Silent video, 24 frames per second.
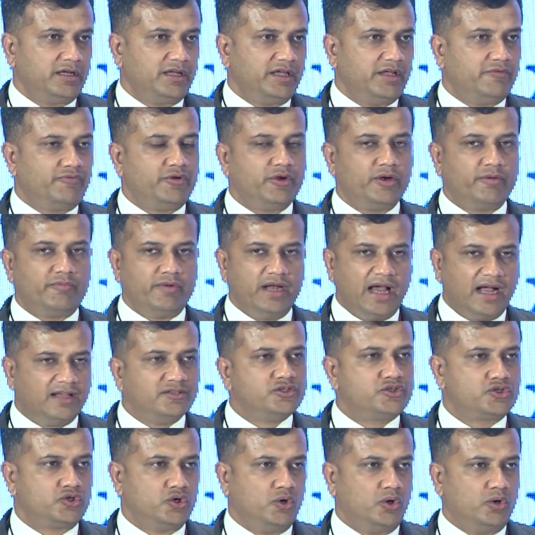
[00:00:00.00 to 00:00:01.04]
If you have done
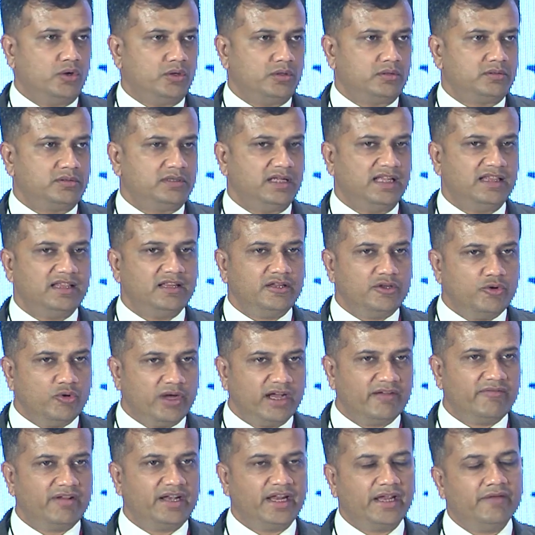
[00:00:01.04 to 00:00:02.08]
so, then you
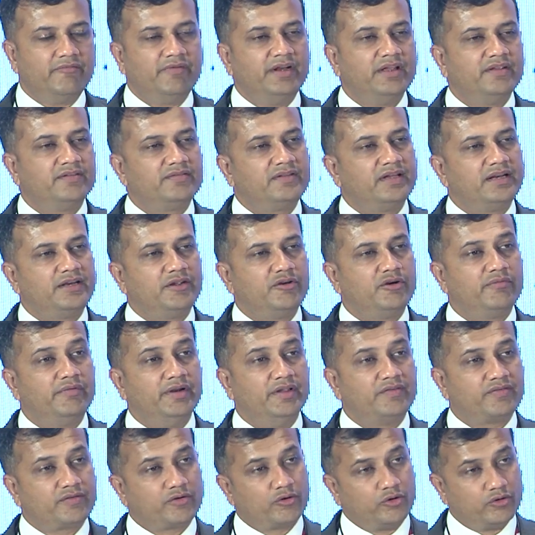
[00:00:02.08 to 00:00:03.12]
have an evidence that you have
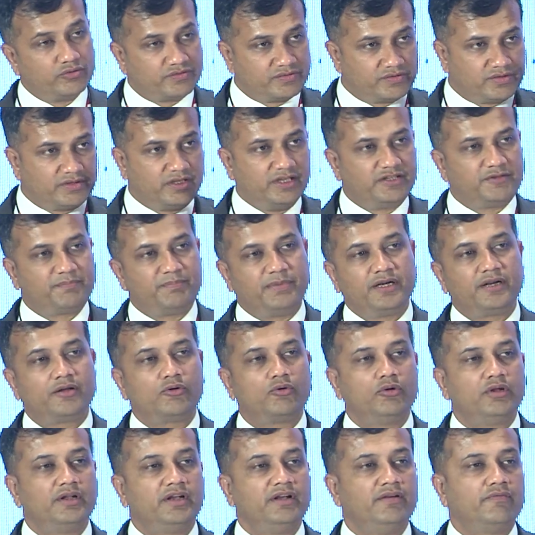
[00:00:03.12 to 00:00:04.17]
disclosed this
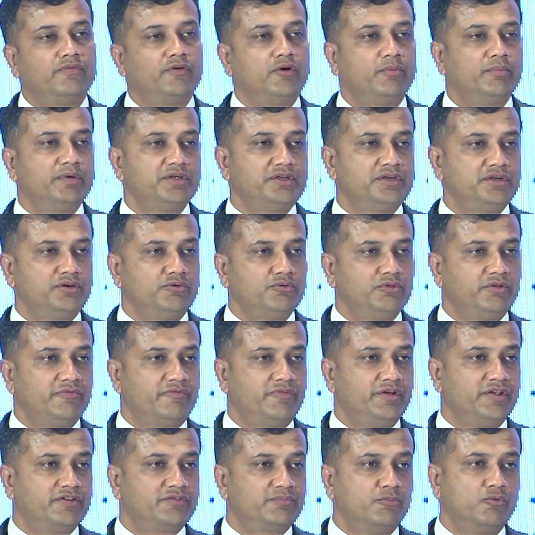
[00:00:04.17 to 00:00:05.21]
particular information to the
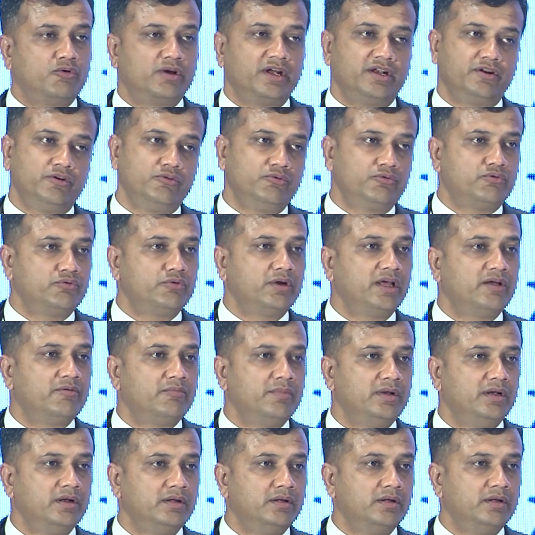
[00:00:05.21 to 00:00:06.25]
Facebook, and you should have.
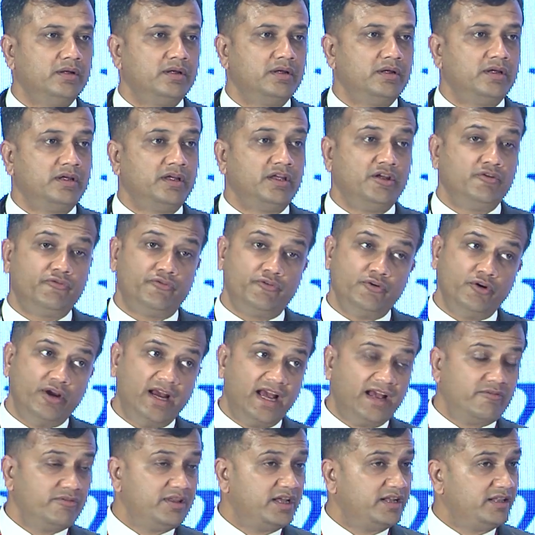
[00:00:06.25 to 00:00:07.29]
If you
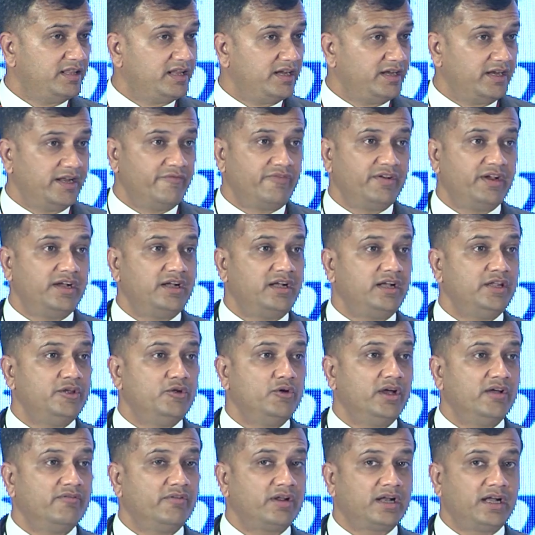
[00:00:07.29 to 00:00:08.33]
have, then definitely
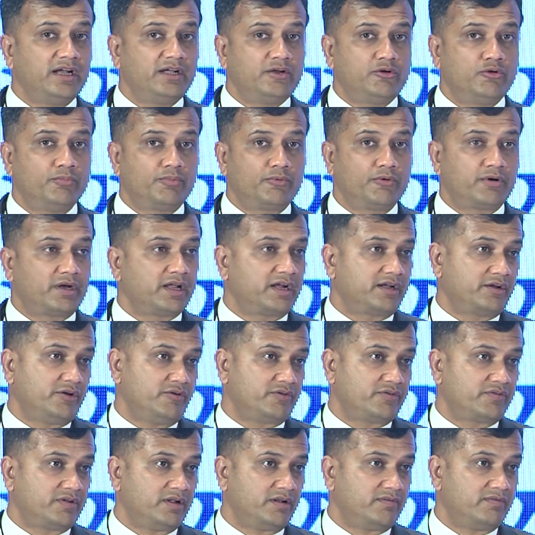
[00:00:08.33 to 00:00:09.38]
you have a right to protect
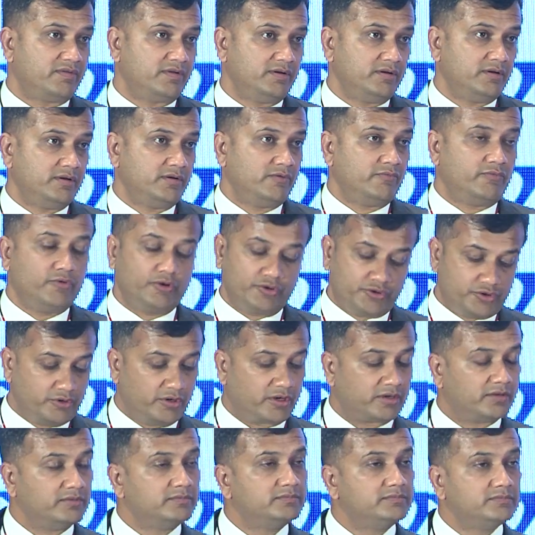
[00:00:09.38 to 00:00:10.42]
yourself, for
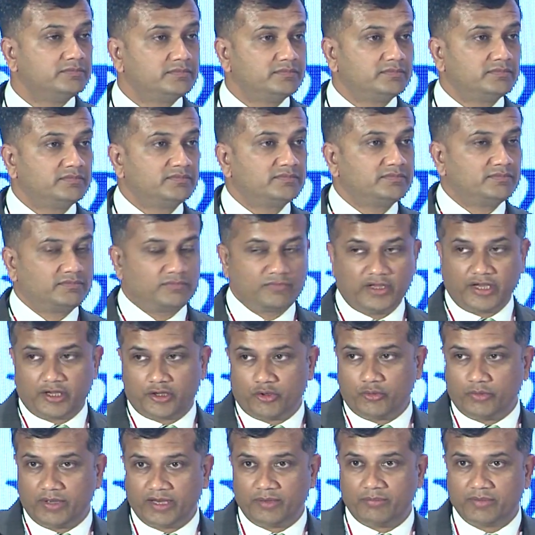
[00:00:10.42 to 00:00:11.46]
sure.
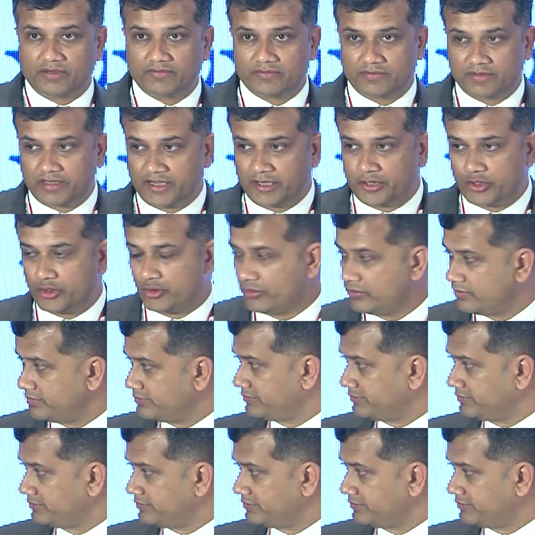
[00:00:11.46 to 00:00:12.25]
Thank you very much. Thank you.